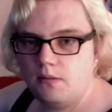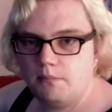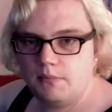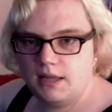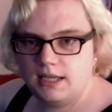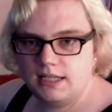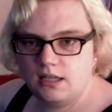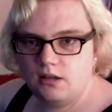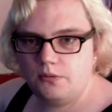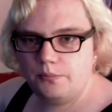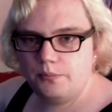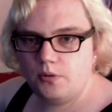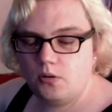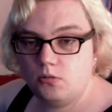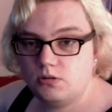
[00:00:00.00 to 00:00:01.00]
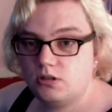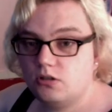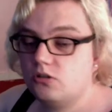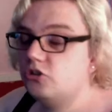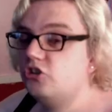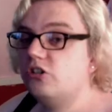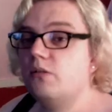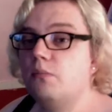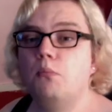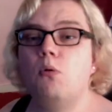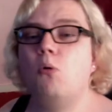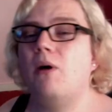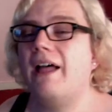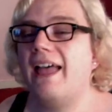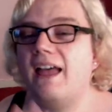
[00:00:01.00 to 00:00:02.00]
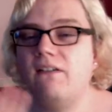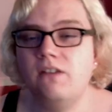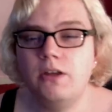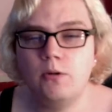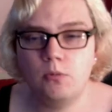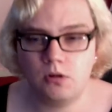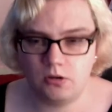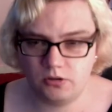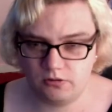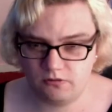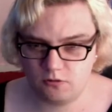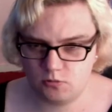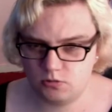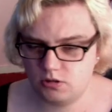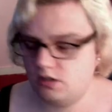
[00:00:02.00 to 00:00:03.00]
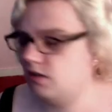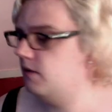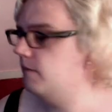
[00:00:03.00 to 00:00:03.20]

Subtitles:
my altar, because you can put whatever you want on your altar.